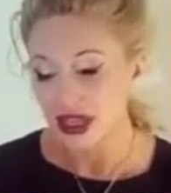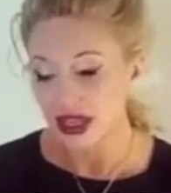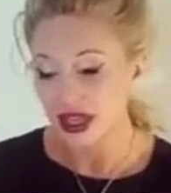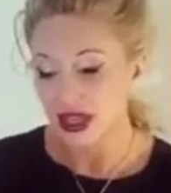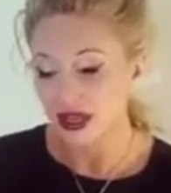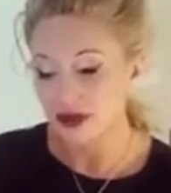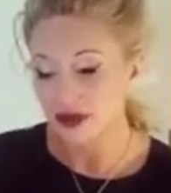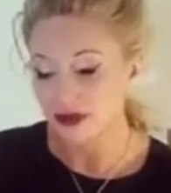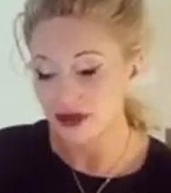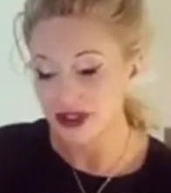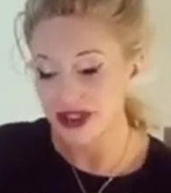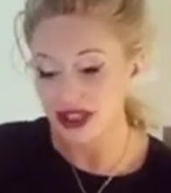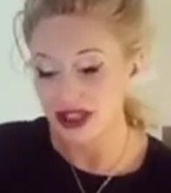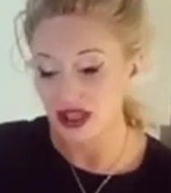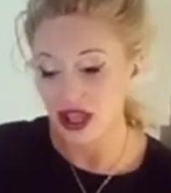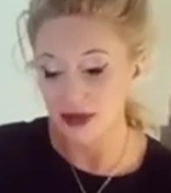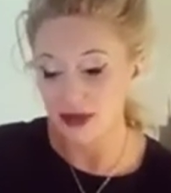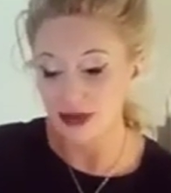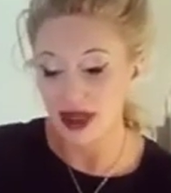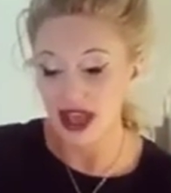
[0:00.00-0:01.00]
Um, there's a
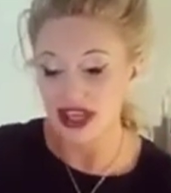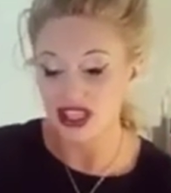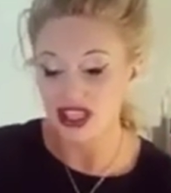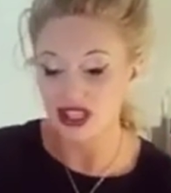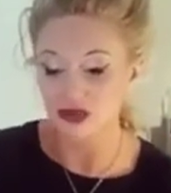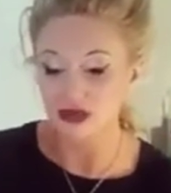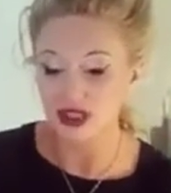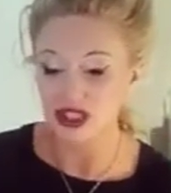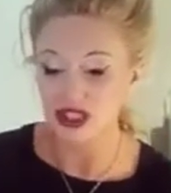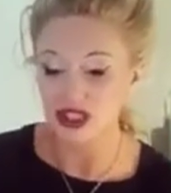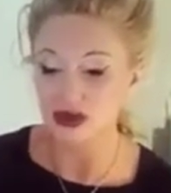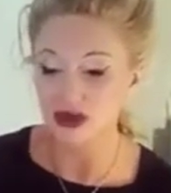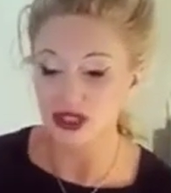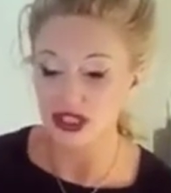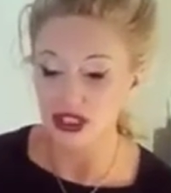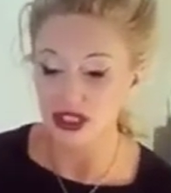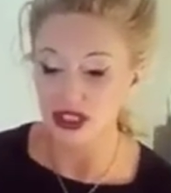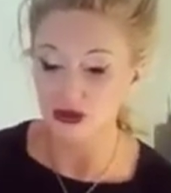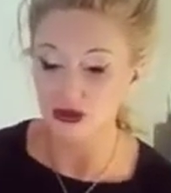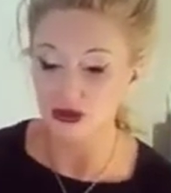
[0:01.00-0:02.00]
lot of passion between
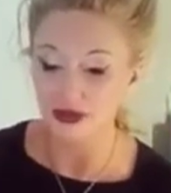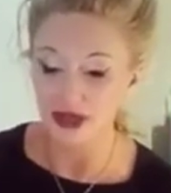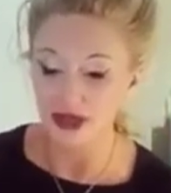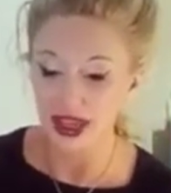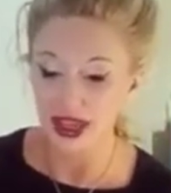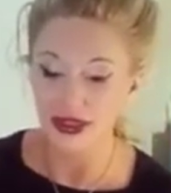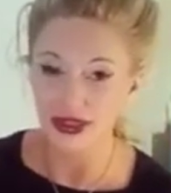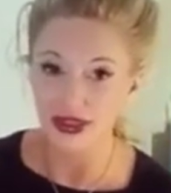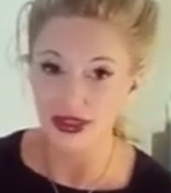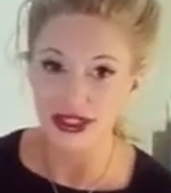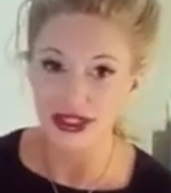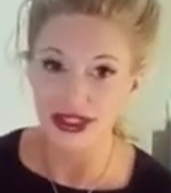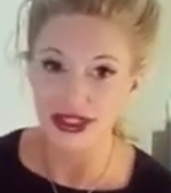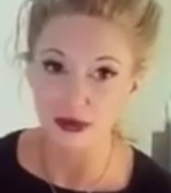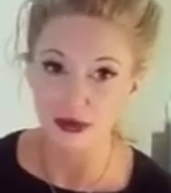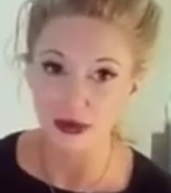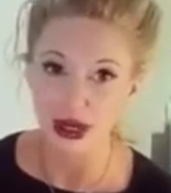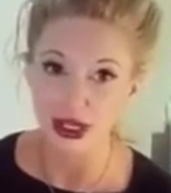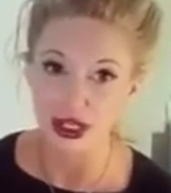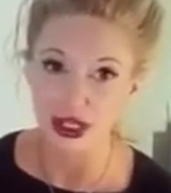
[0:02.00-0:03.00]
you, and there's a
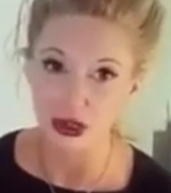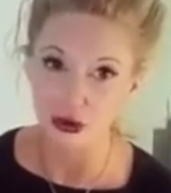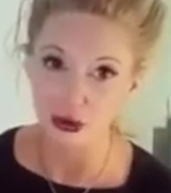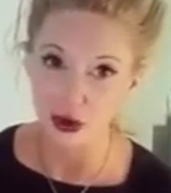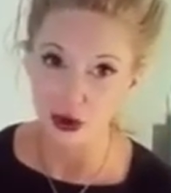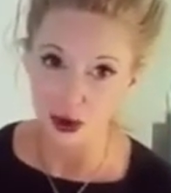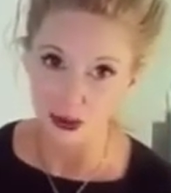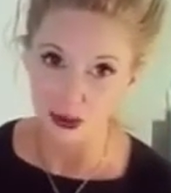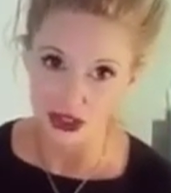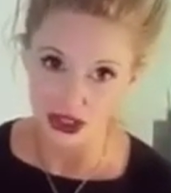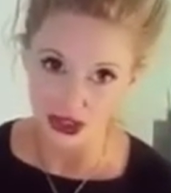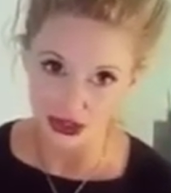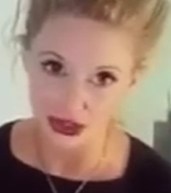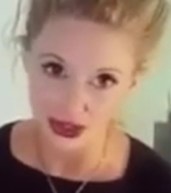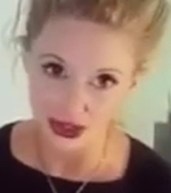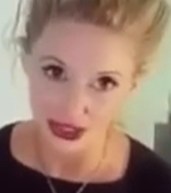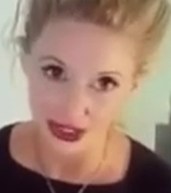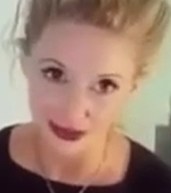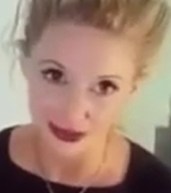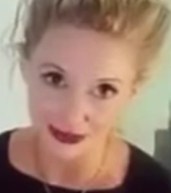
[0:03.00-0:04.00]
brand new
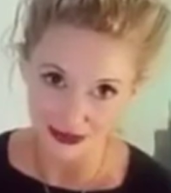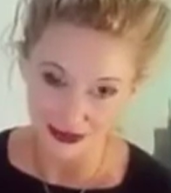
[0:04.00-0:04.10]
opportunity,